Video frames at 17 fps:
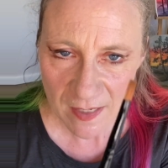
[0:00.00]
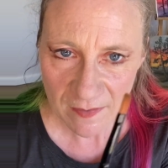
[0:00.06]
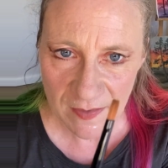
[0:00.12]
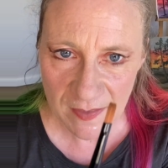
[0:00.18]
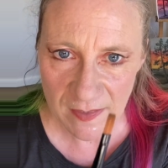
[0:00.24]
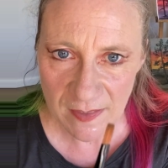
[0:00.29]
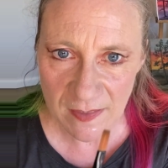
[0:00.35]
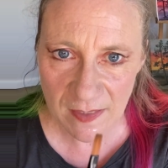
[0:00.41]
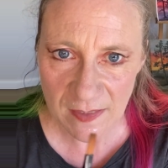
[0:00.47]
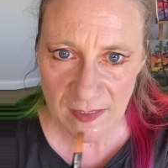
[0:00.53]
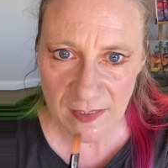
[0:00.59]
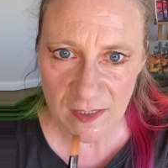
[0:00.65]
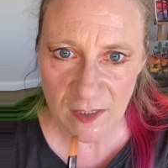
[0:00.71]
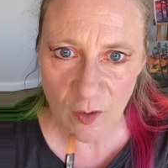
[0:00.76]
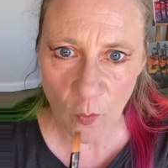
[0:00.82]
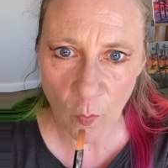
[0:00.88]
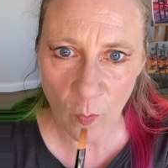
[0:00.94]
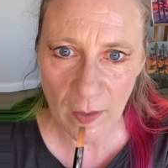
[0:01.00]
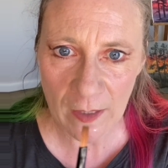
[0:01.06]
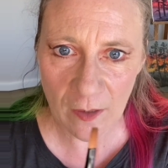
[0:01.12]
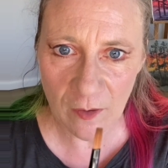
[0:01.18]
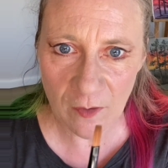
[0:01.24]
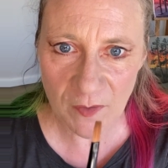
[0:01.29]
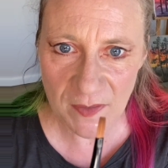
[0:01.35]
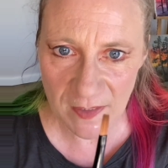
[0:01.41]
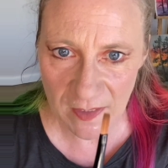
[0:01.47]
this is a
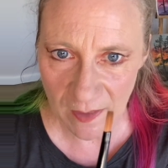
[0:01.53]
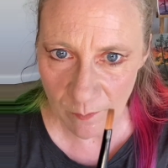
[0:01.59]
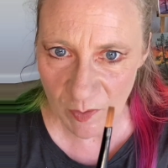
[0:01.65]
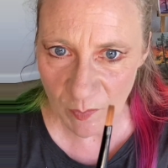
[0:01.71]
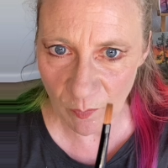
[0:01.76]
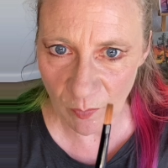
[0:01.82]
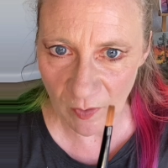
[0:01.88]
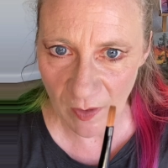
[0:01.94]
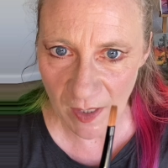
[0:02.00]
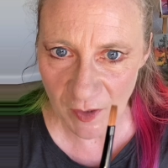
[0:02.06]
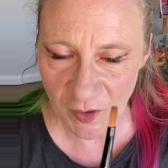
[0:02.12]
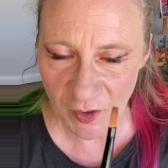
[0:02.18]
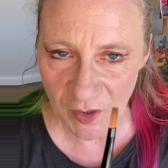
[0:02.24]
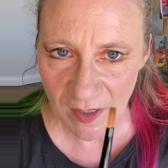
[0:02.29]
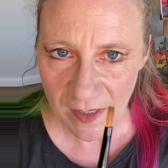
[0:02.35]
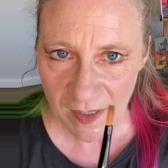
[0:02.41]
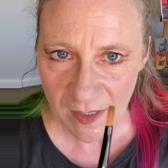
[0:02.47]
square tipped brush.